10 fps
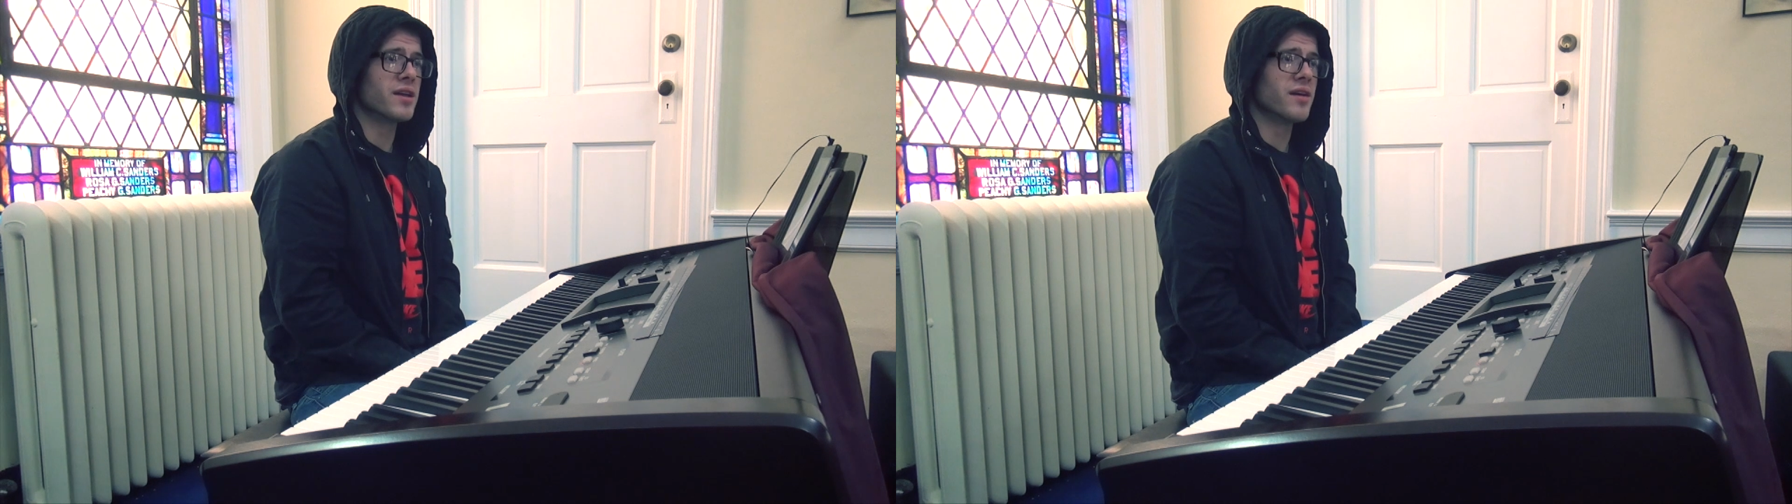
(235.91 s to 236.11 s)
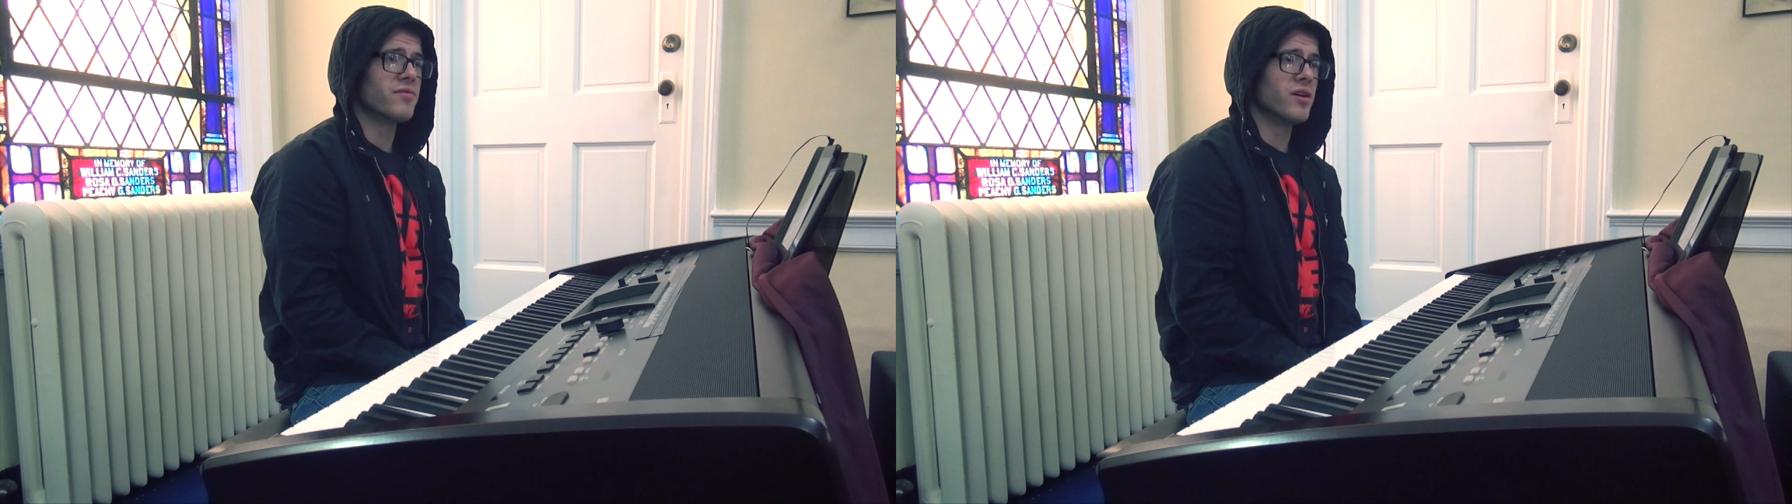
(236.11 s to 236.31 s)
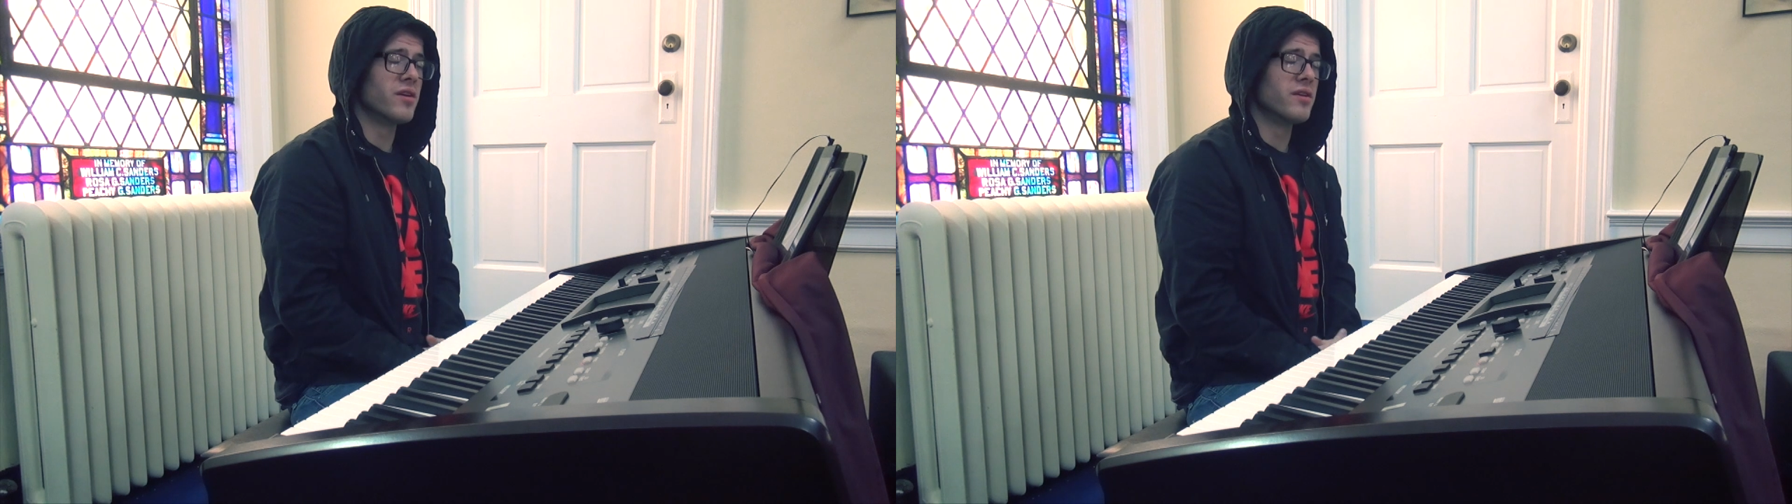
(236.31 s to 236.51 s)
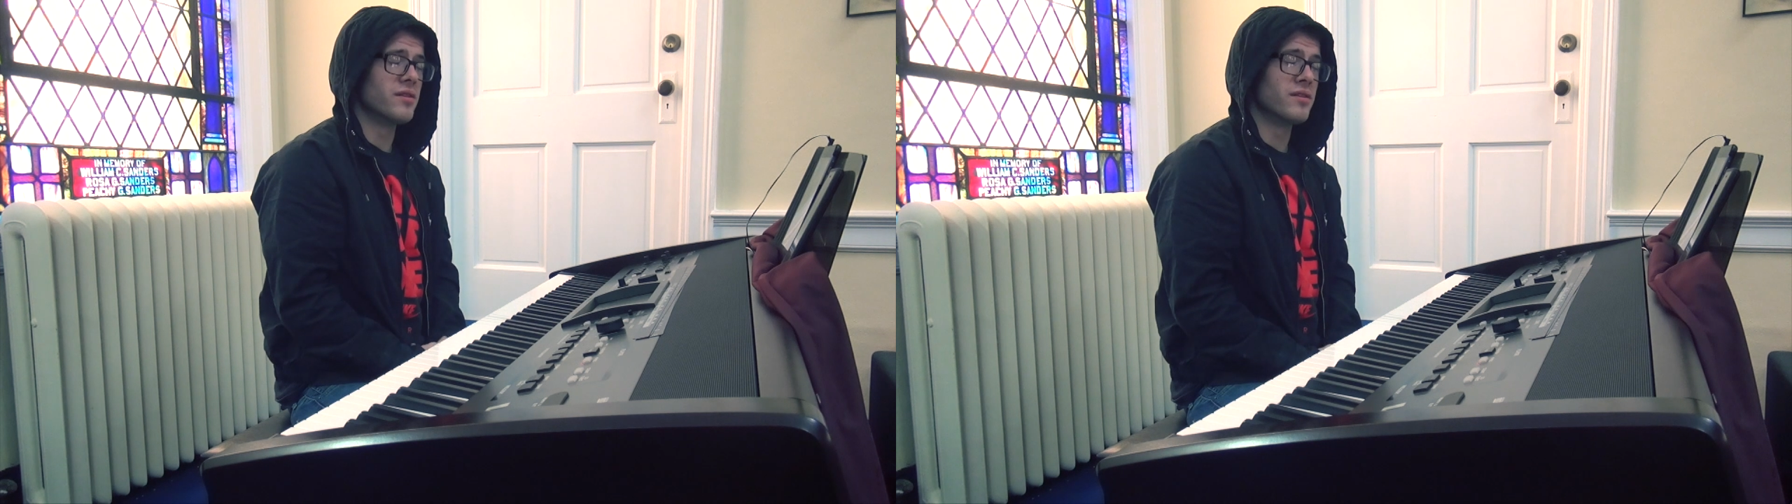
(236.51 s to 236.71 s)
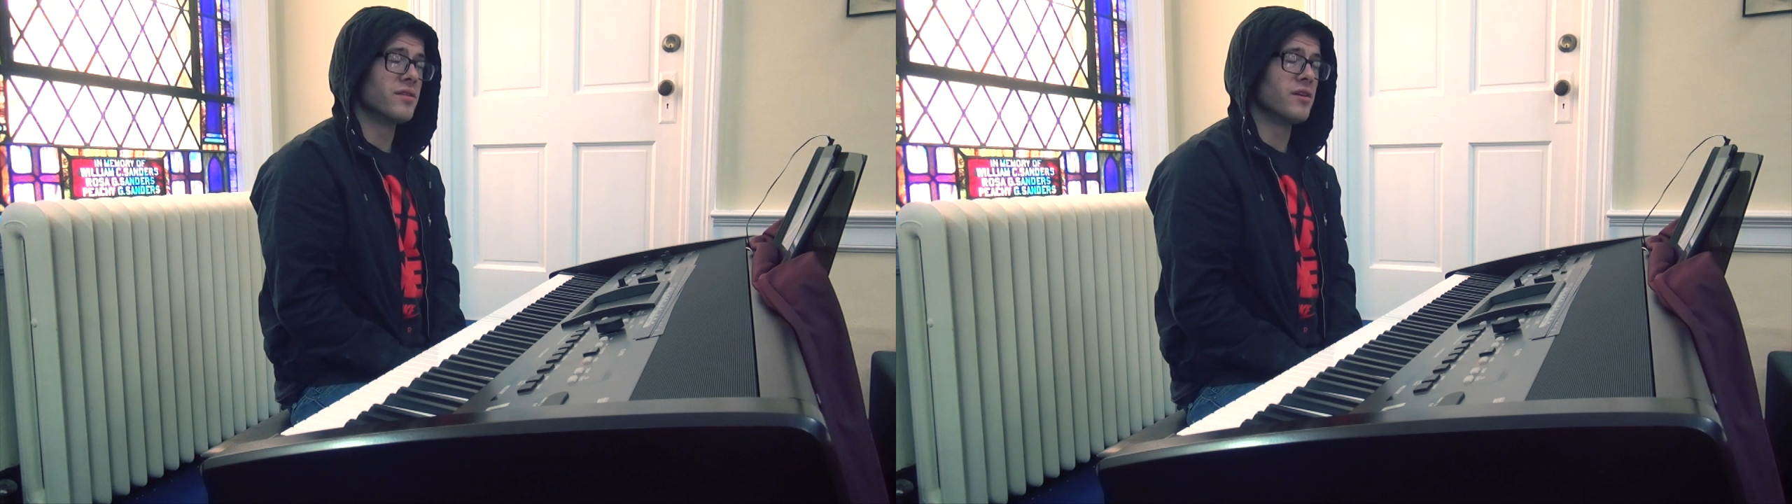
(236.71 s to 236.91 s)
And I've
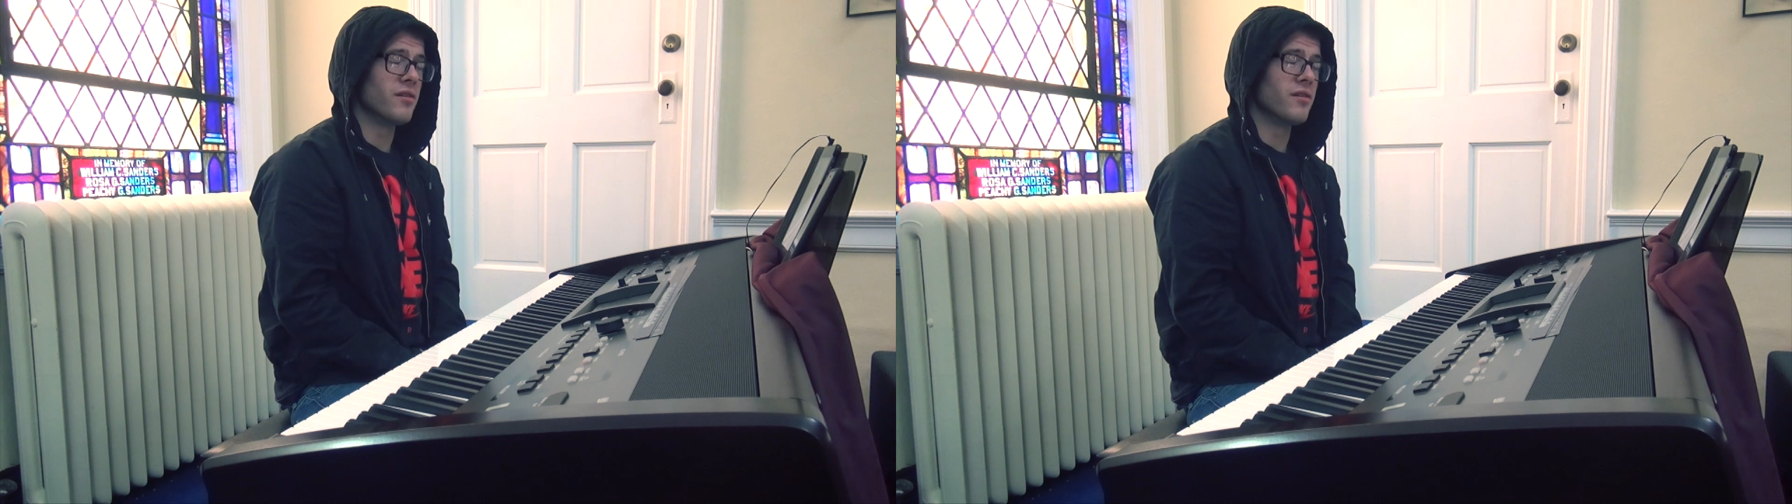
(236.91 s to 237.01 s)
done,